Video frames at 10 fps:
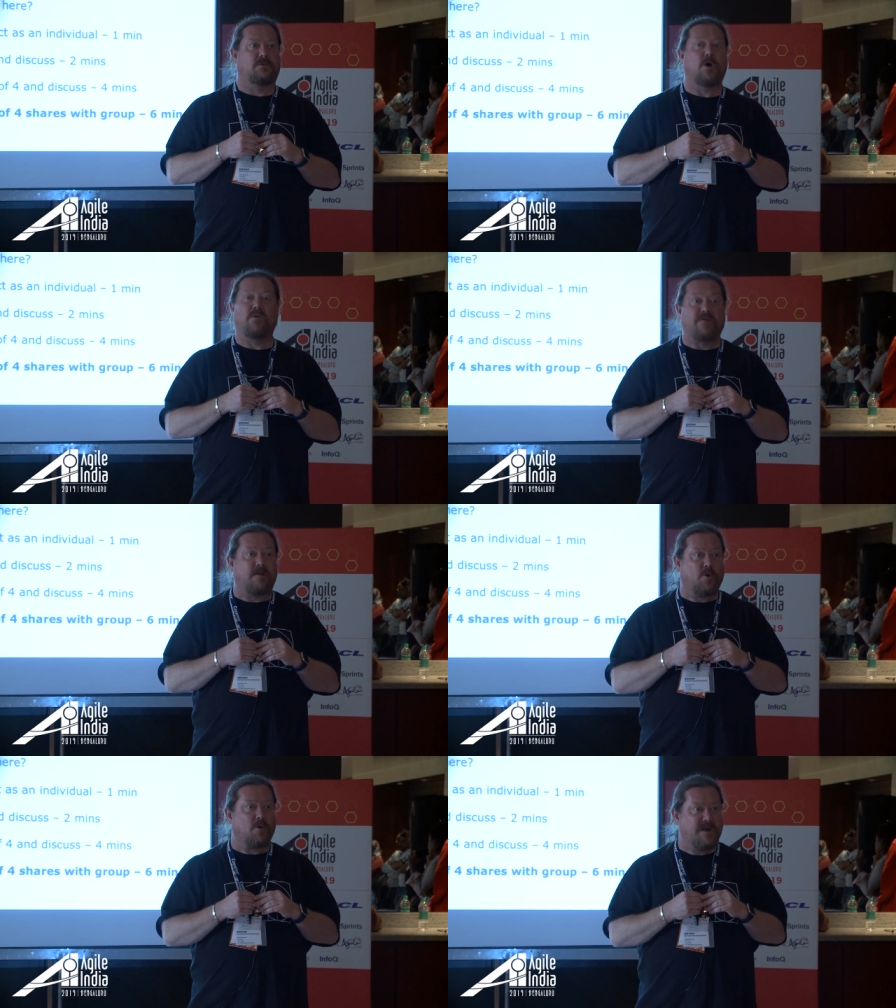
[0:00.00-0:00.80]
Oh, we've
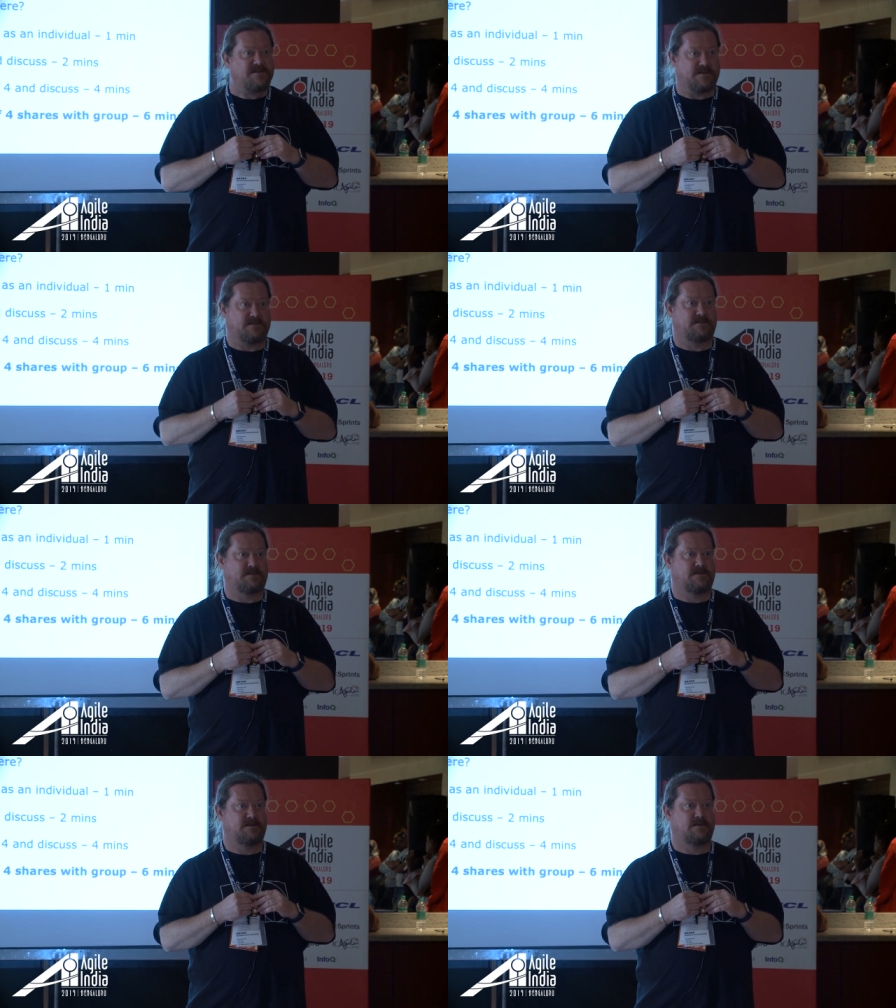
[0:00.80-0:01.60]
got more
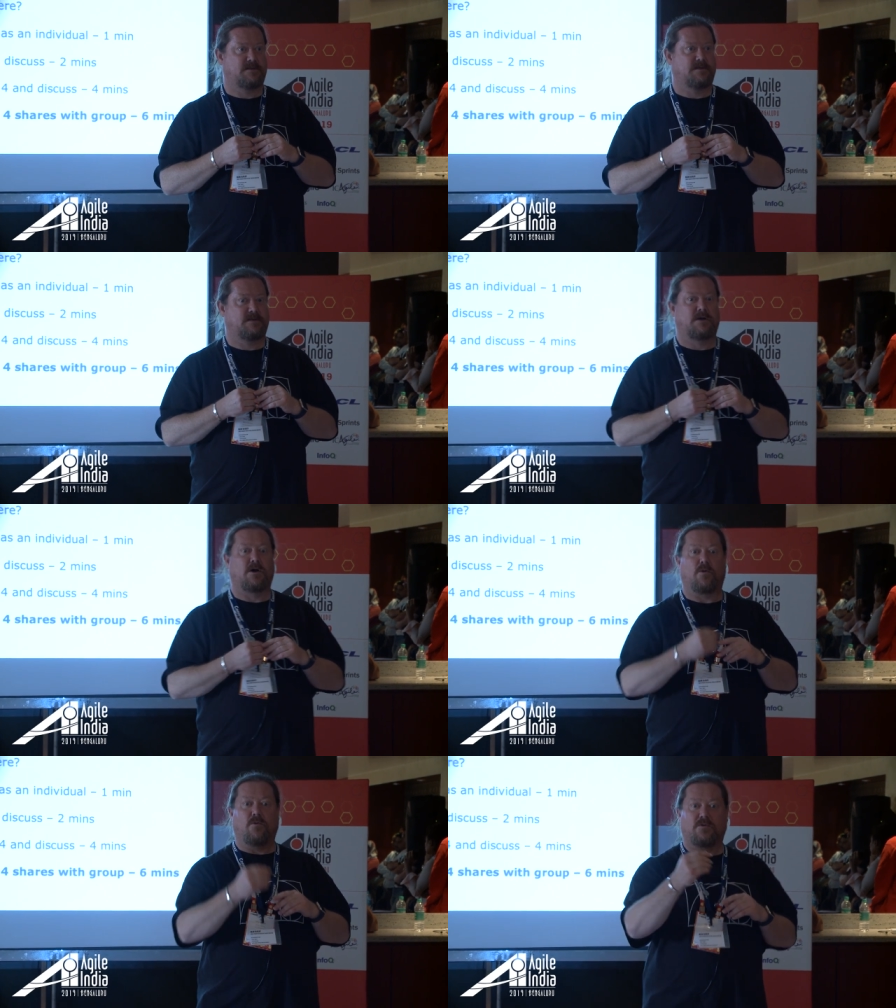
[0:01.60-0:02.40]
questions.
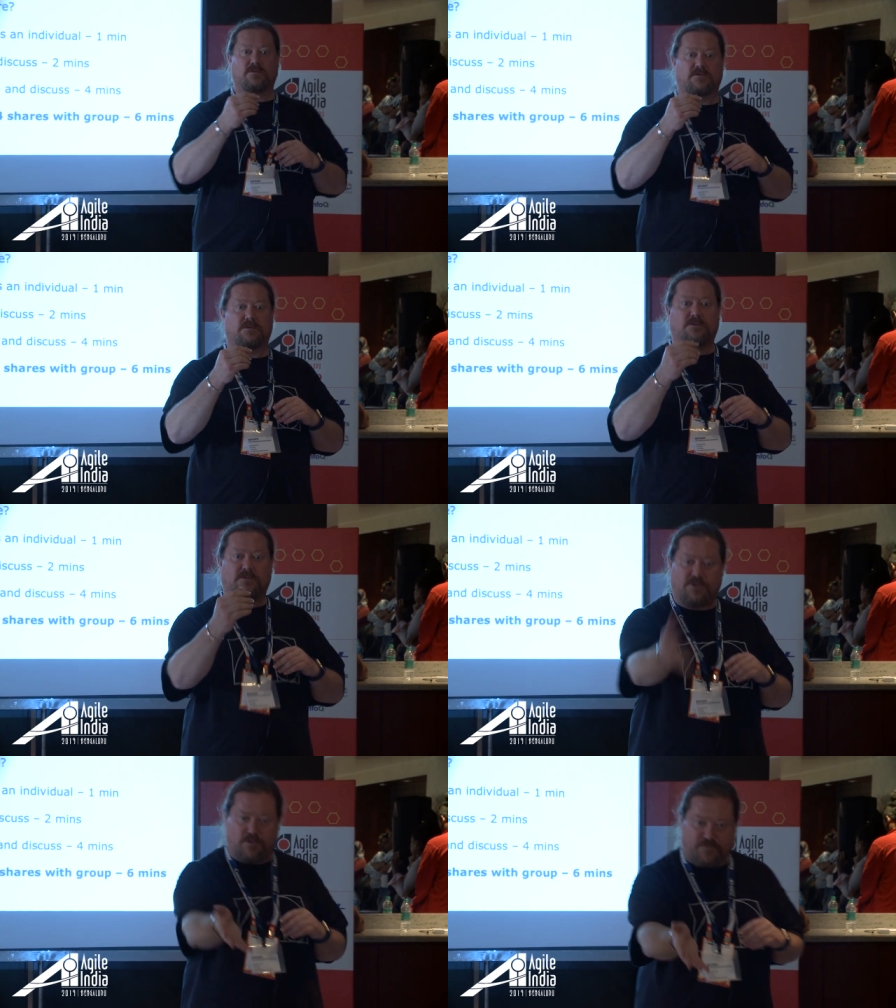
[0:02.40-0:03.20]
Oh,
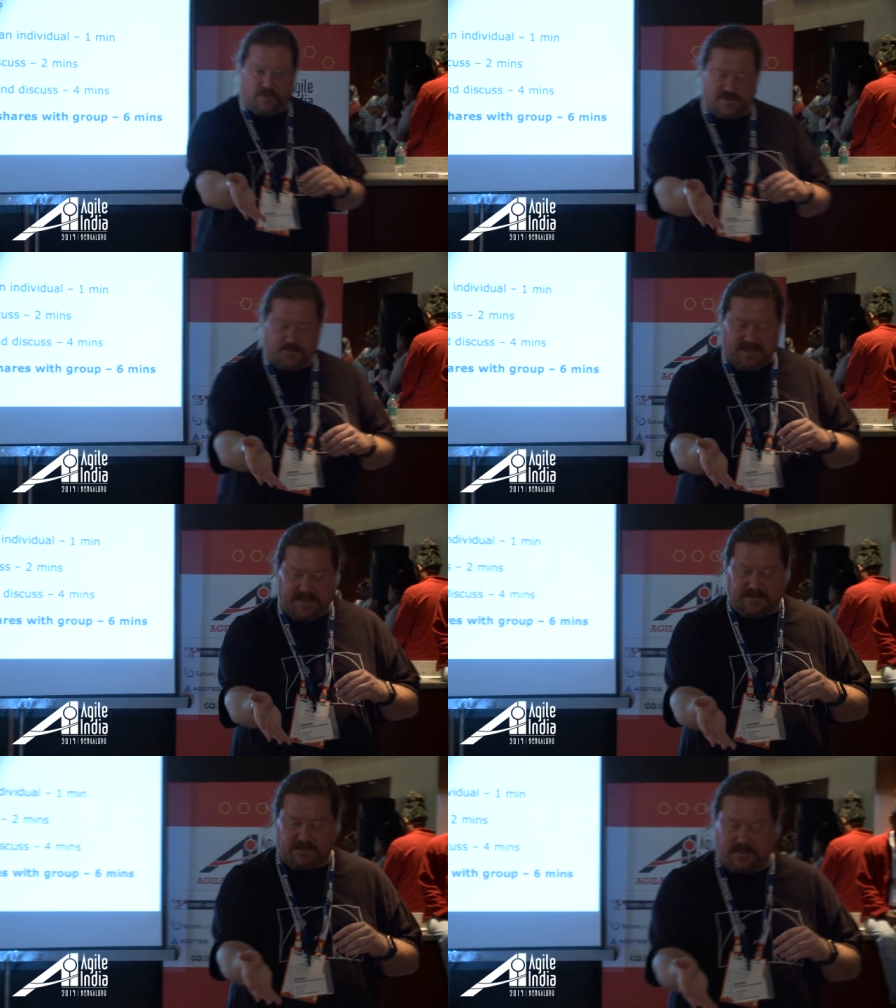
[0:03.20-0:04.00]
you first,
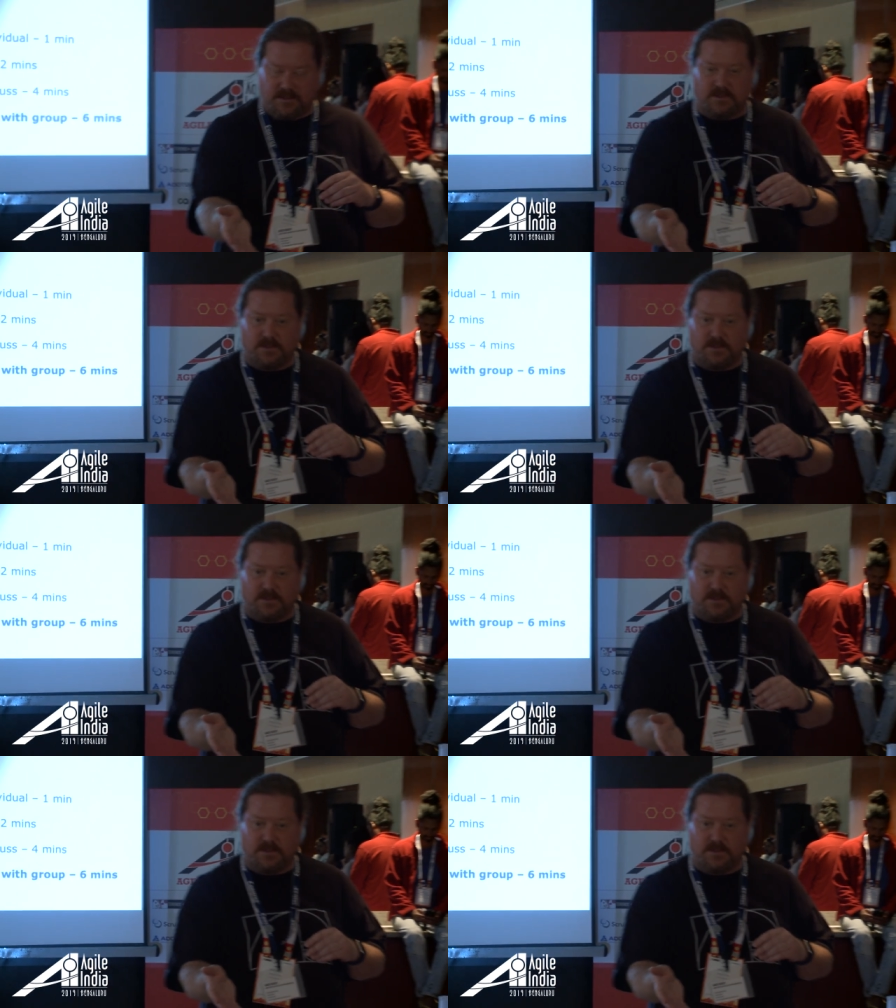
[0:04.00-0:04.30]
please.